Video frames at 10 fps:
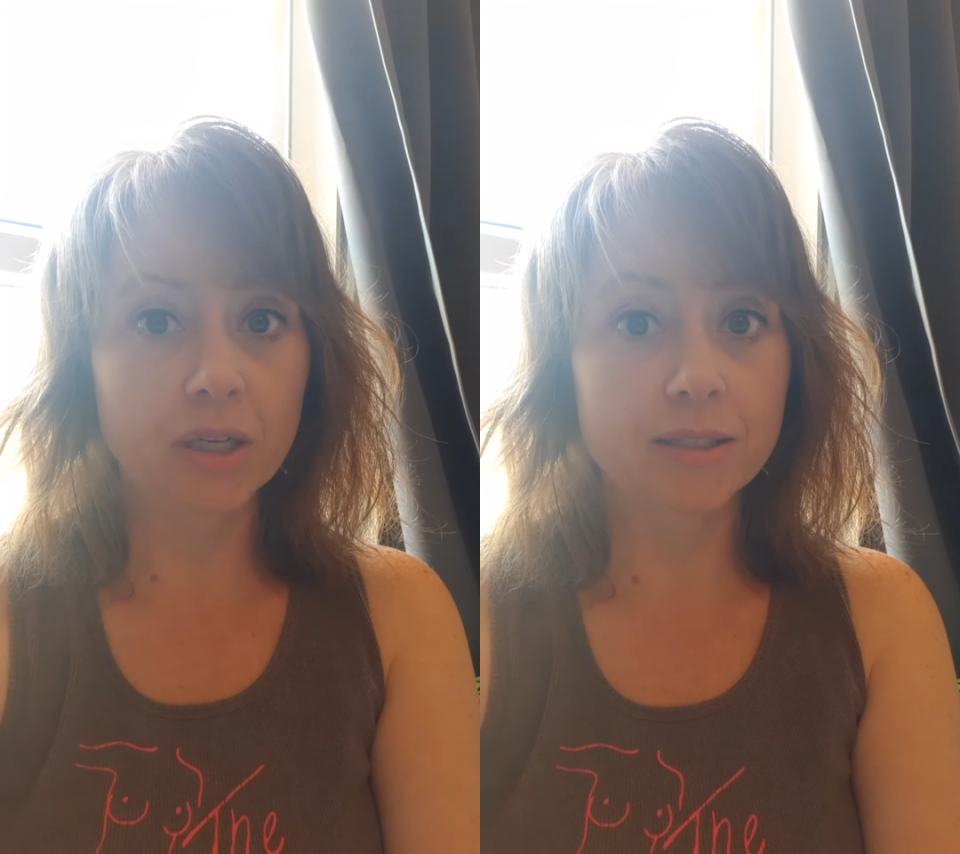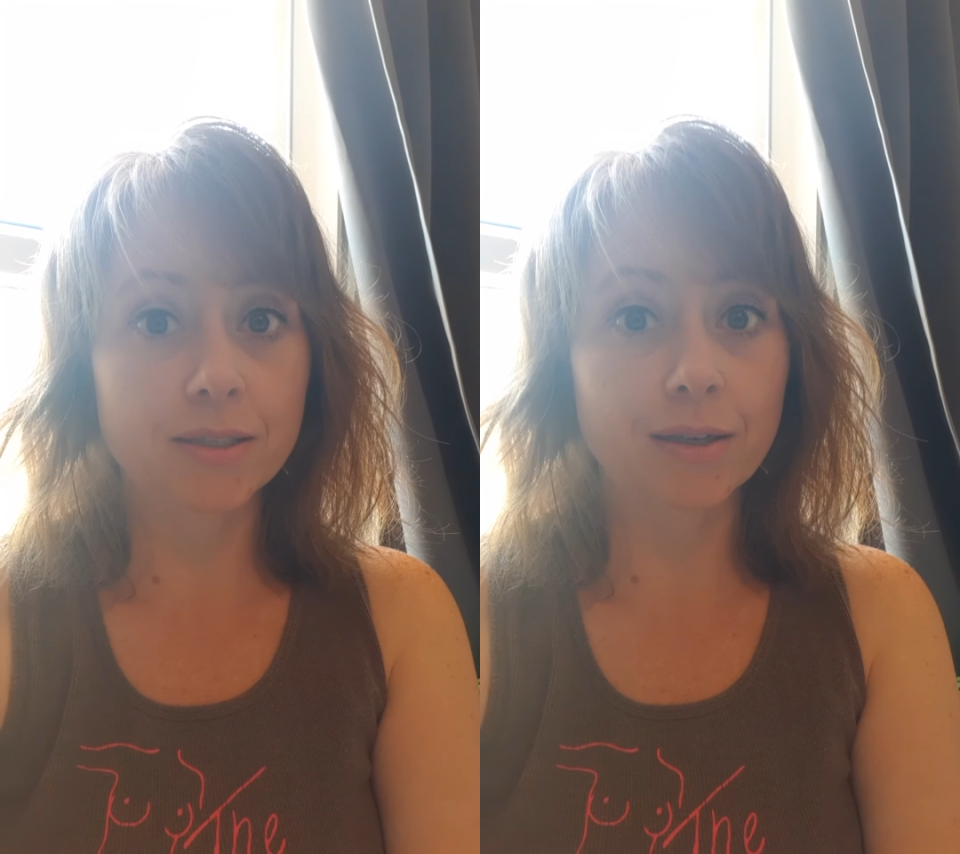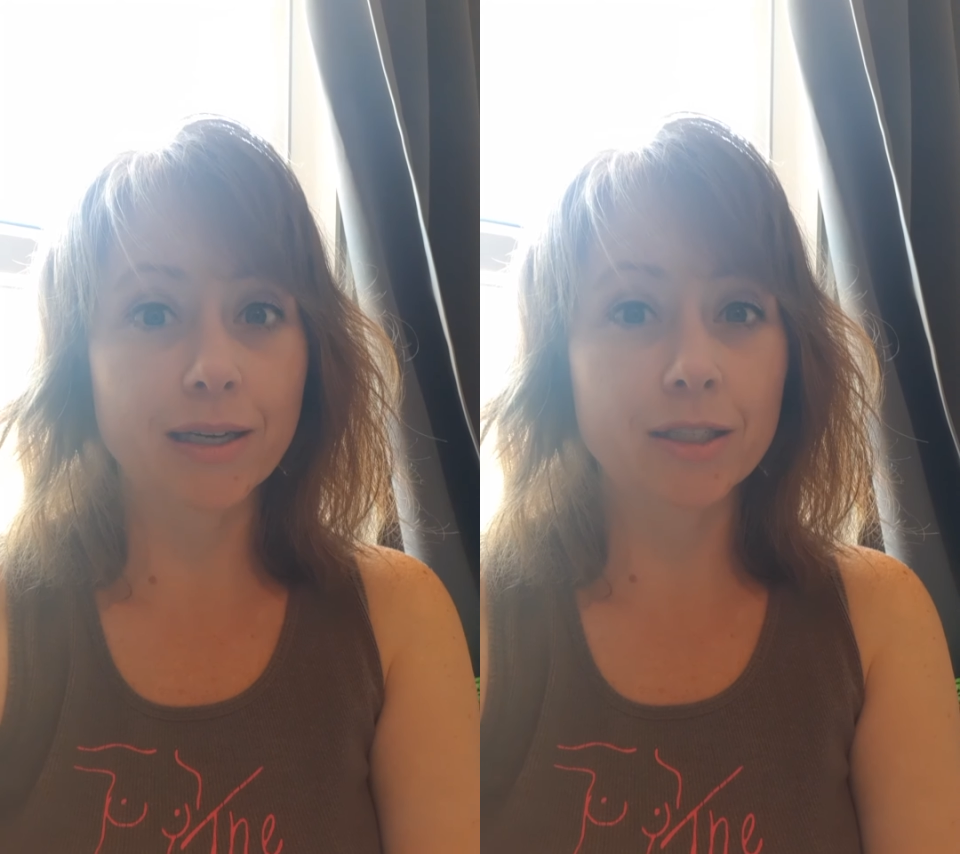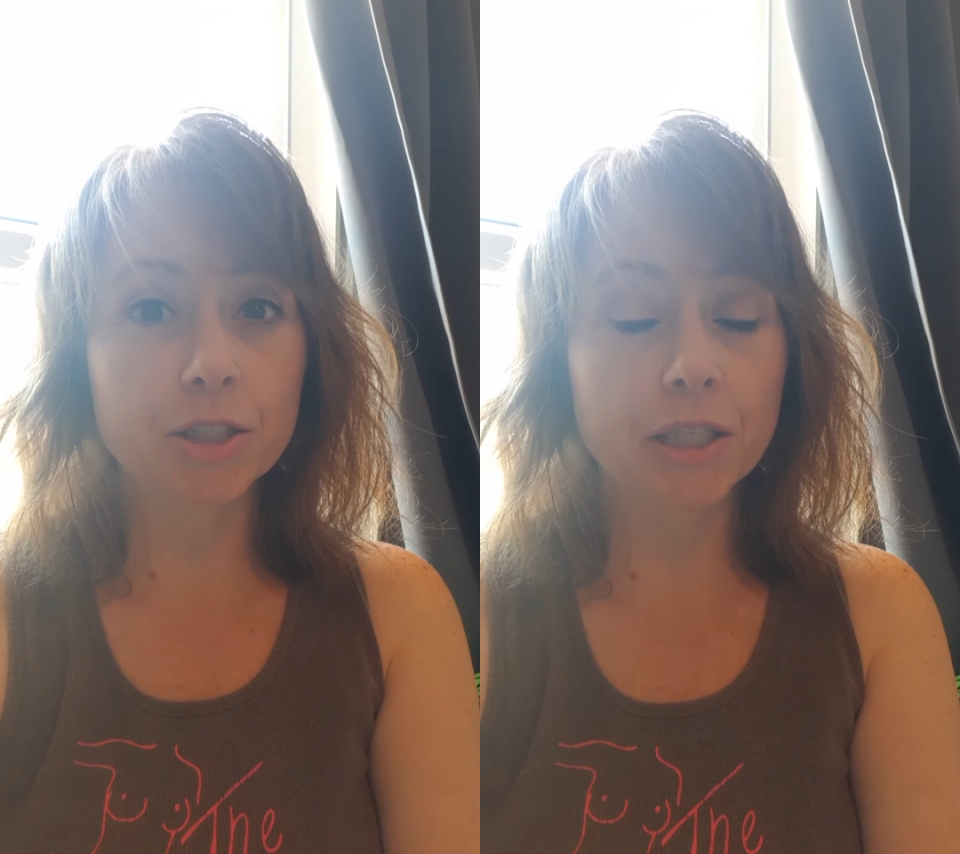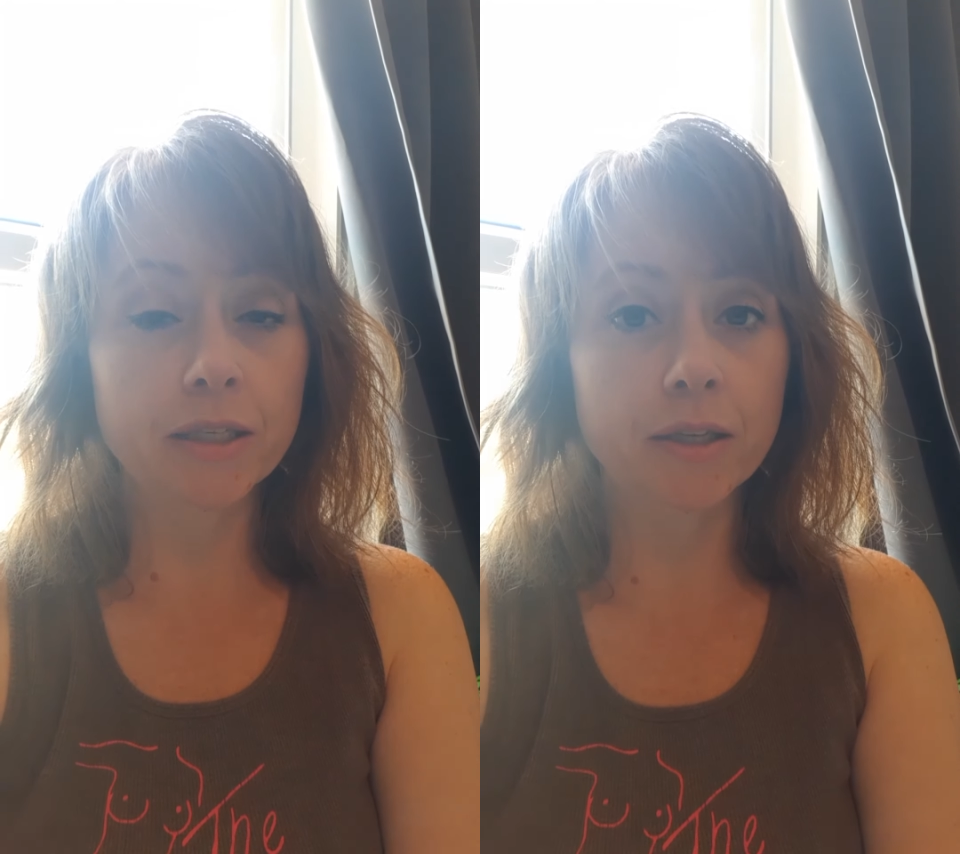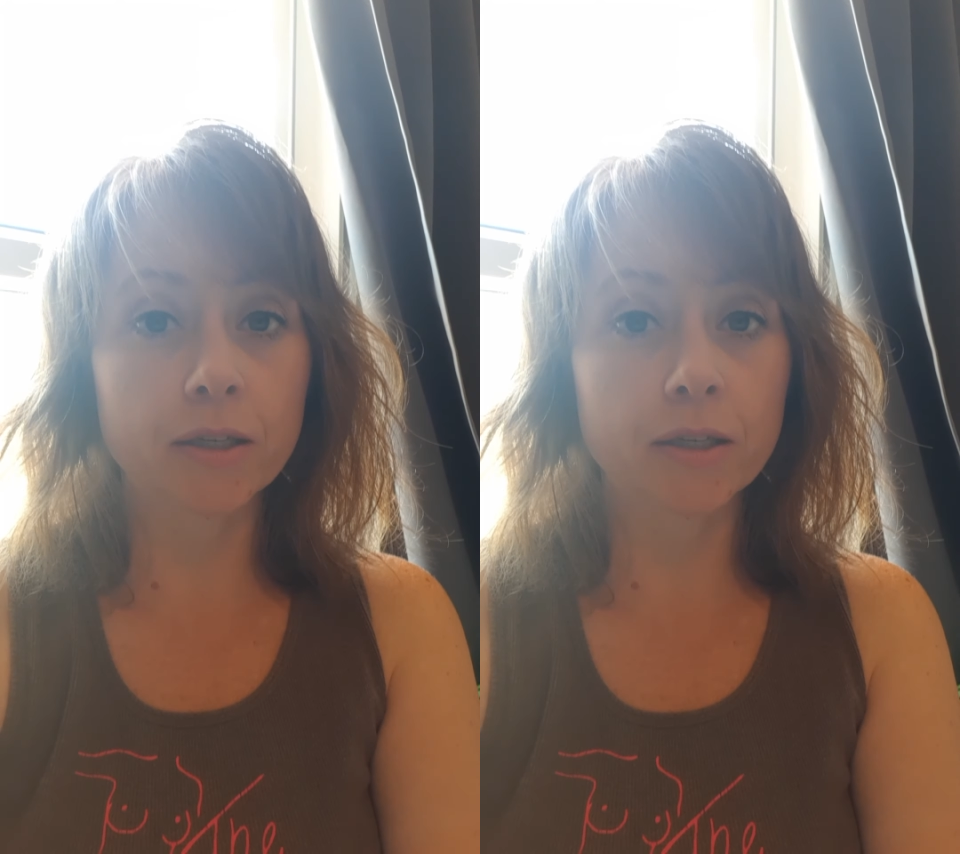because their energy and their